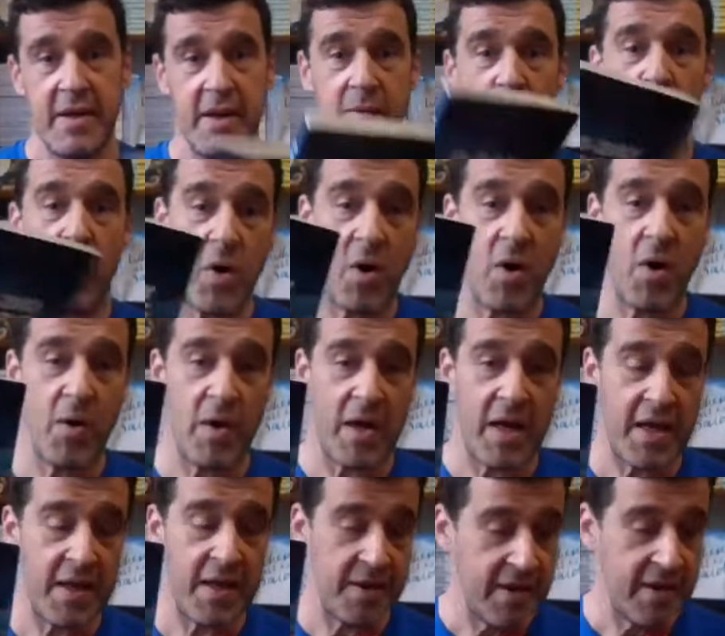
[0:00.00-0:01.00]
in war,
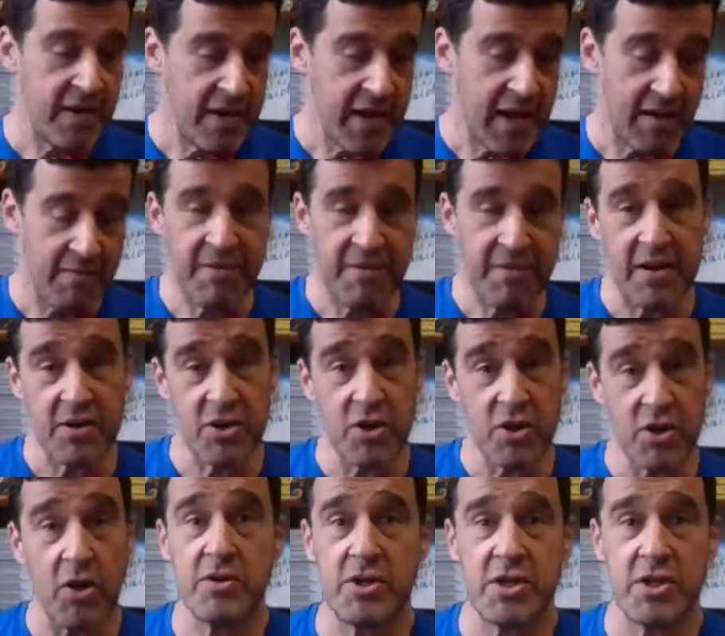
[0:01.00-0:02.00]
and I'm very
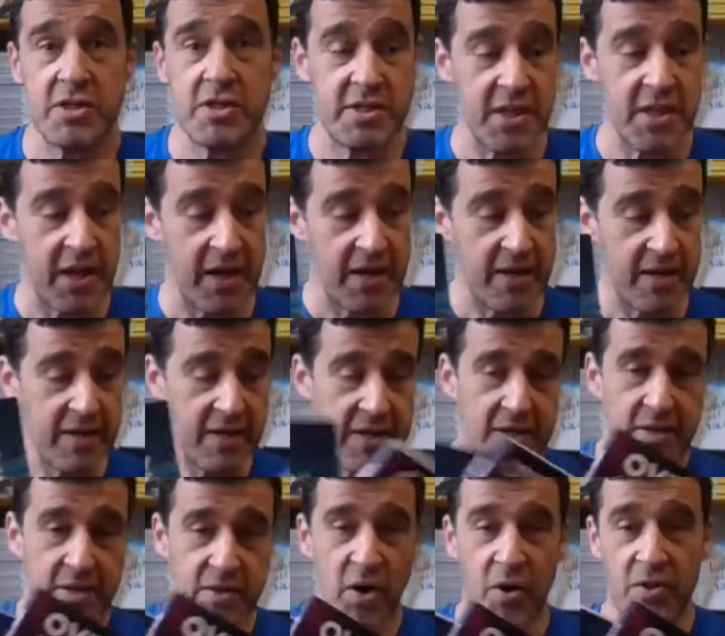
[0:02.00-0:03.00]
conscious that
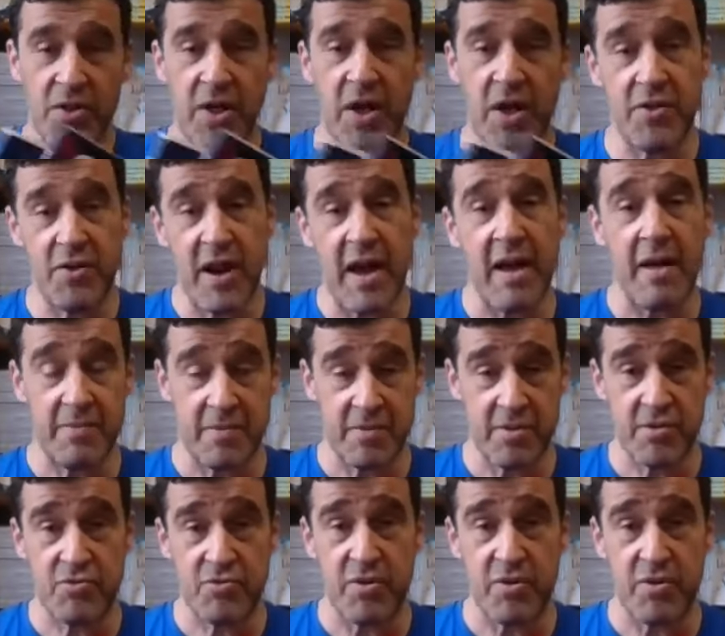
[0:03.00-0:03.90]
although there are